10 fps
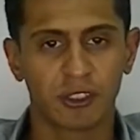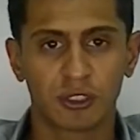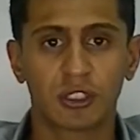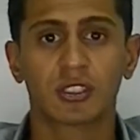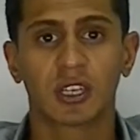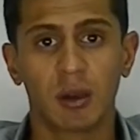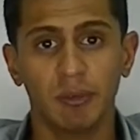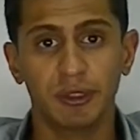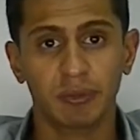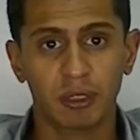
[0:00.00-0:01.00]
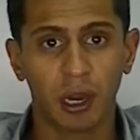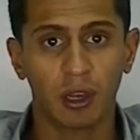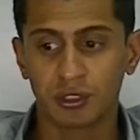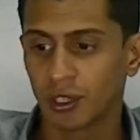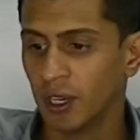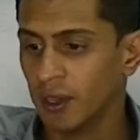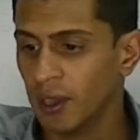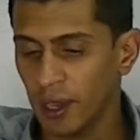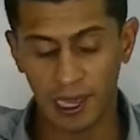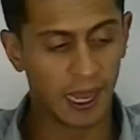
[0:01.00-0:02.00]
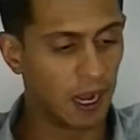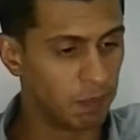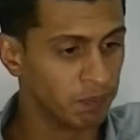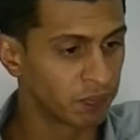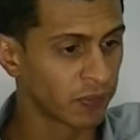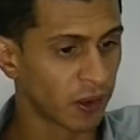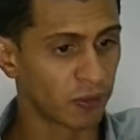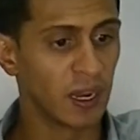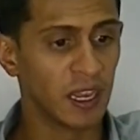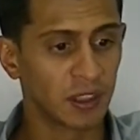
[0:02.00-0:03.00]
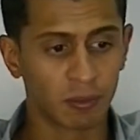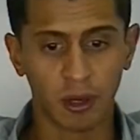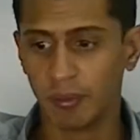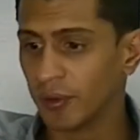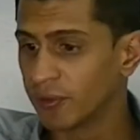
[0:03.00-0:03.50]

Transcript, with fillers: It's just a cumbersome task. Um, really at the moment,